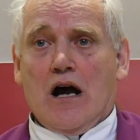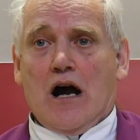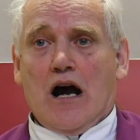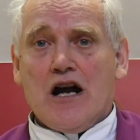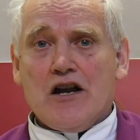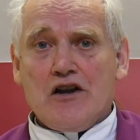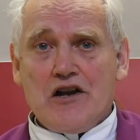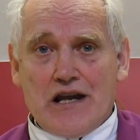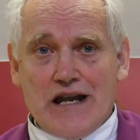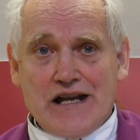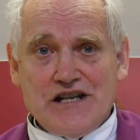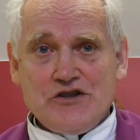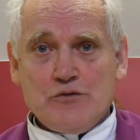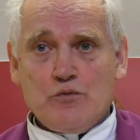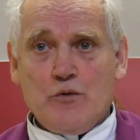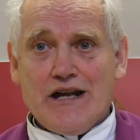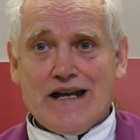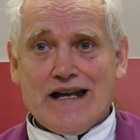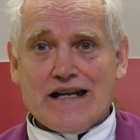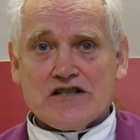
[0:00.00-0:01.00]
Unless
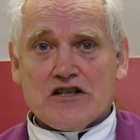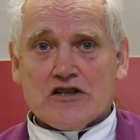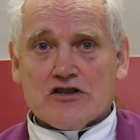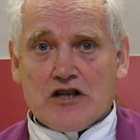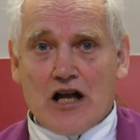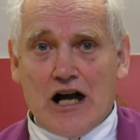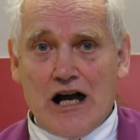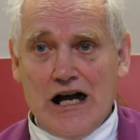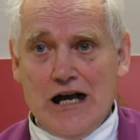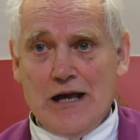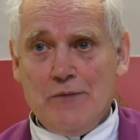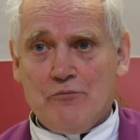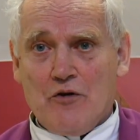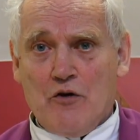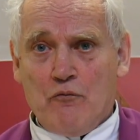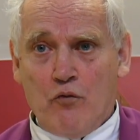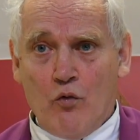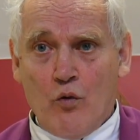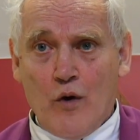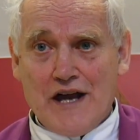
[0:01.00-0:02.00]
we get the type
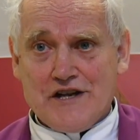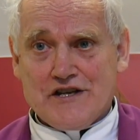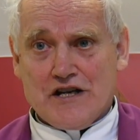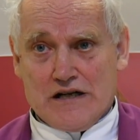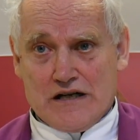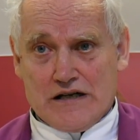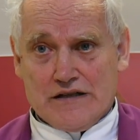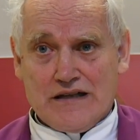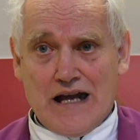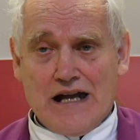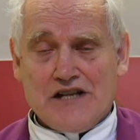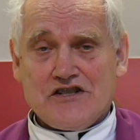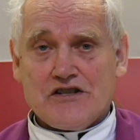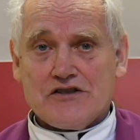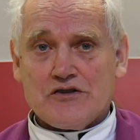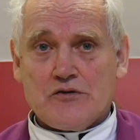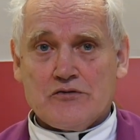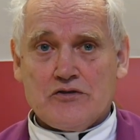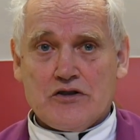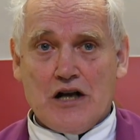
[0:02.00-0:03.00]
of weather,
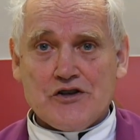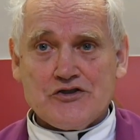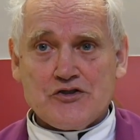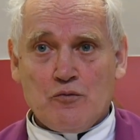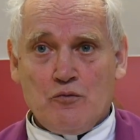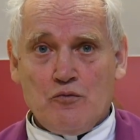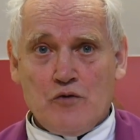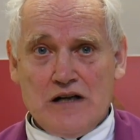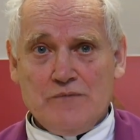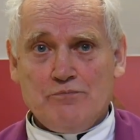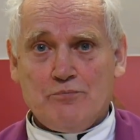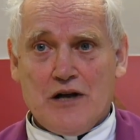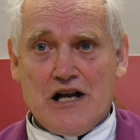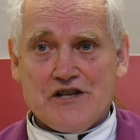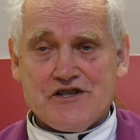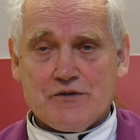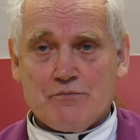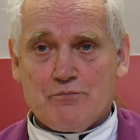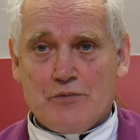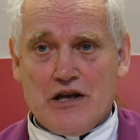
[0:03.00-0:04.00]
that's just one
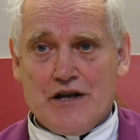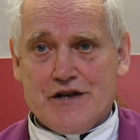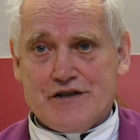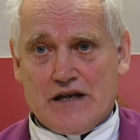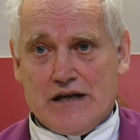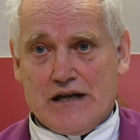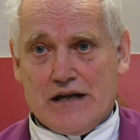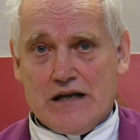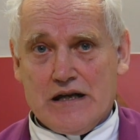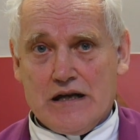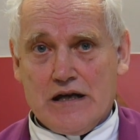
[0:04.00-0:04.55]
possibility.